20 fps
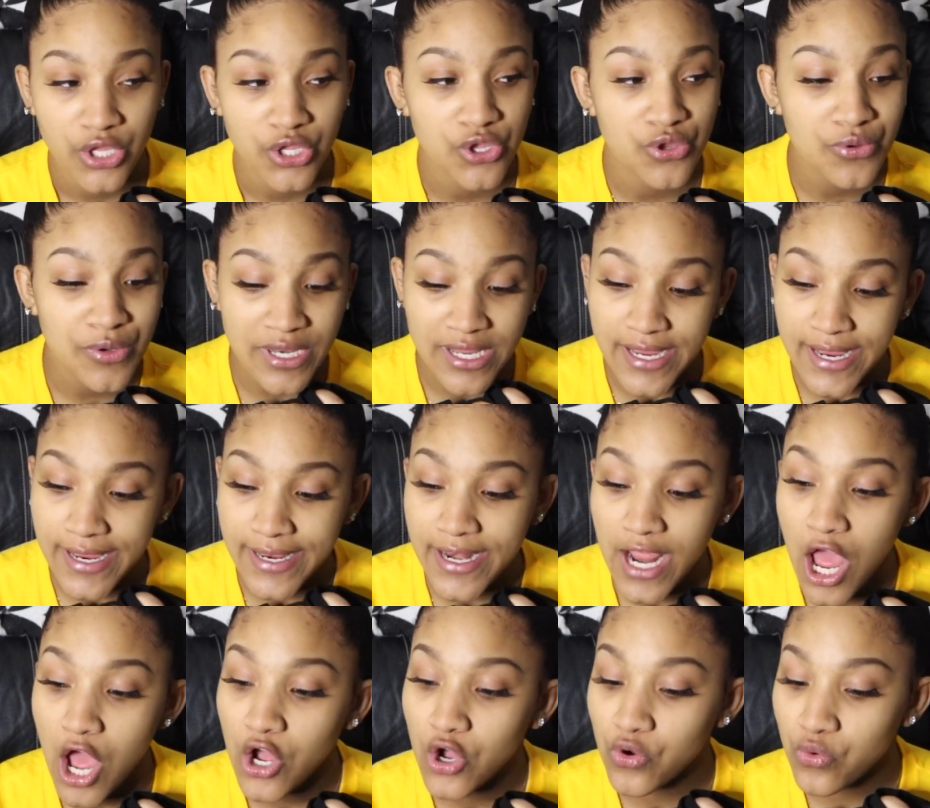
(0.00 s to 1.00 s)
you
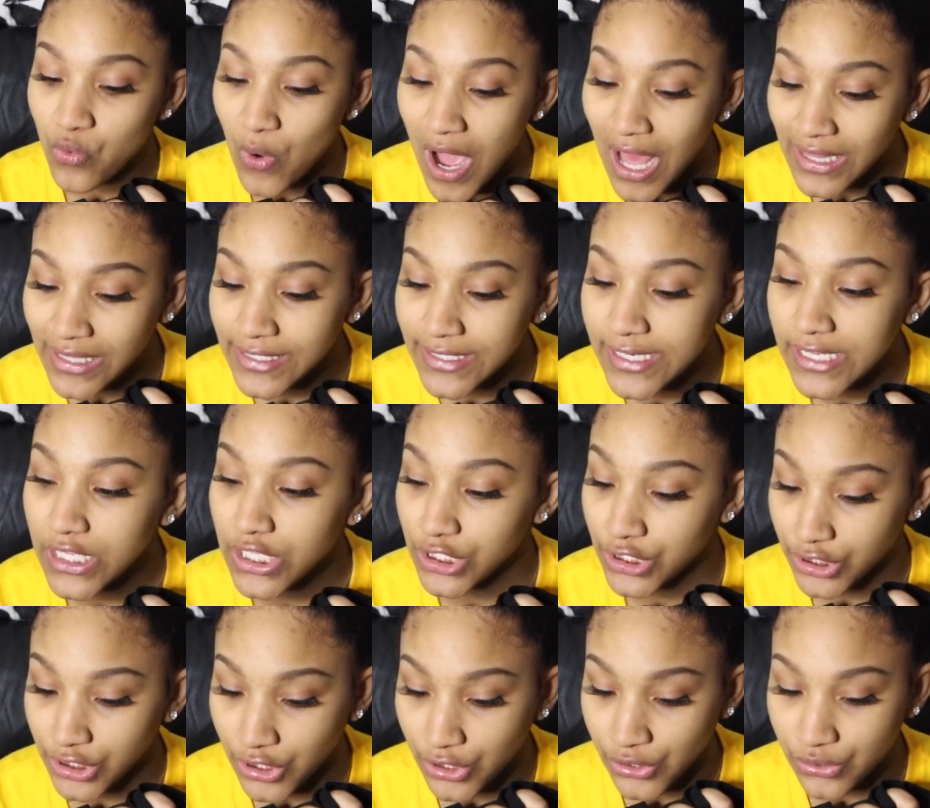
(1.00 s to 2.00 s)
need quality
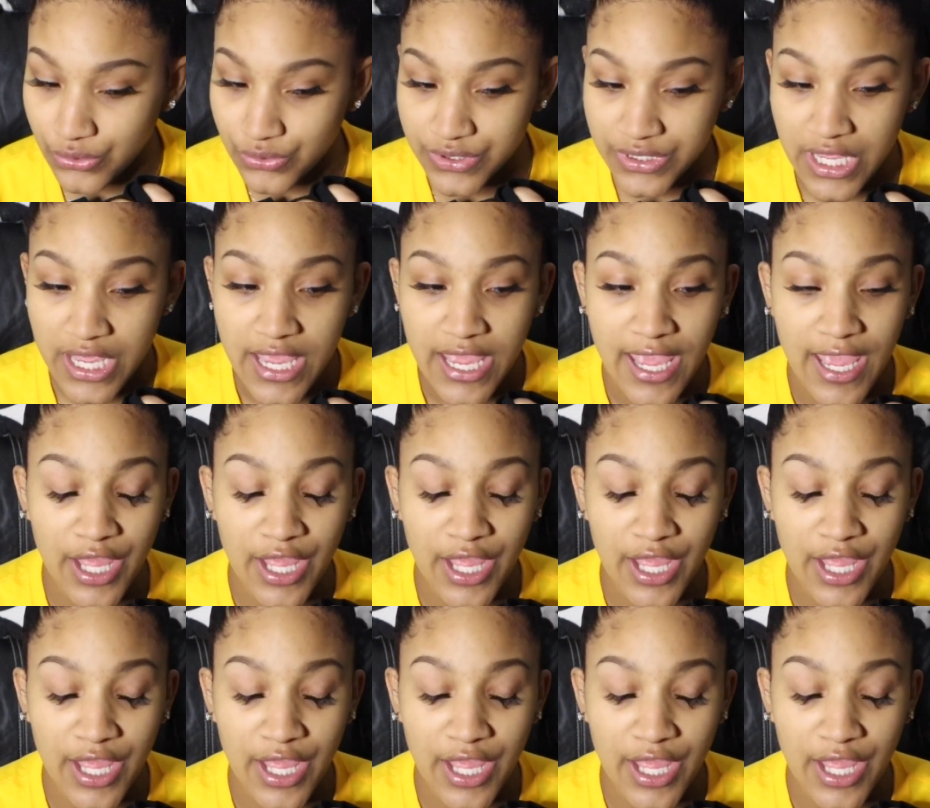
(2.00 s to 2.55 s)
clothes